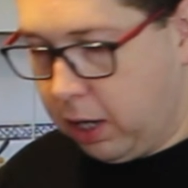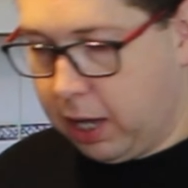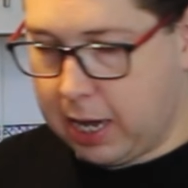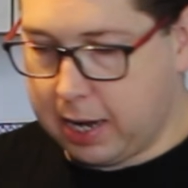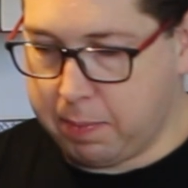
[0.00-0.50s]

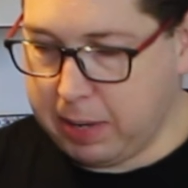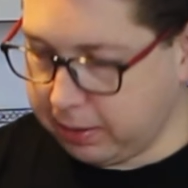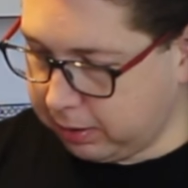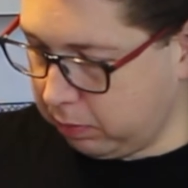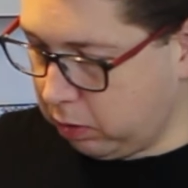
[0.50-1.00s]
and our
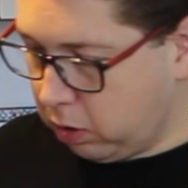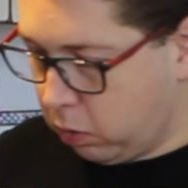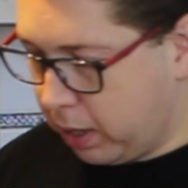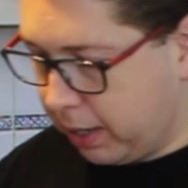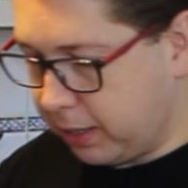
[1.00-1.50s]
mince.
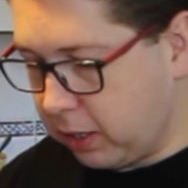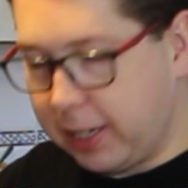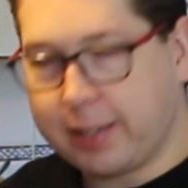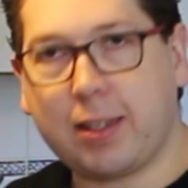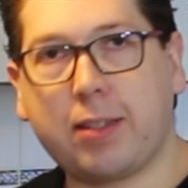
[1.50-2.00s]
We're going to
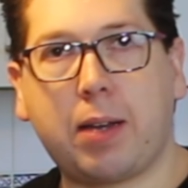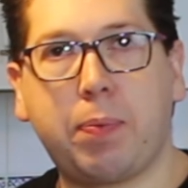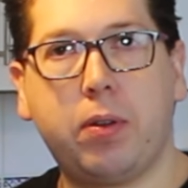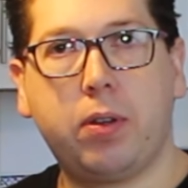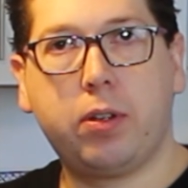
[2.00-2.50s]
dice these
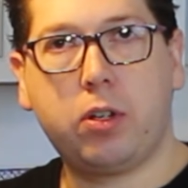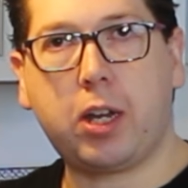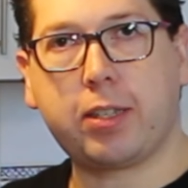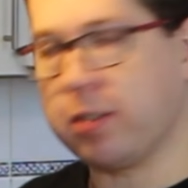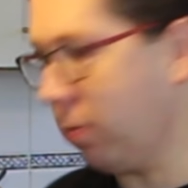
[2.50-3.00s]
up nice and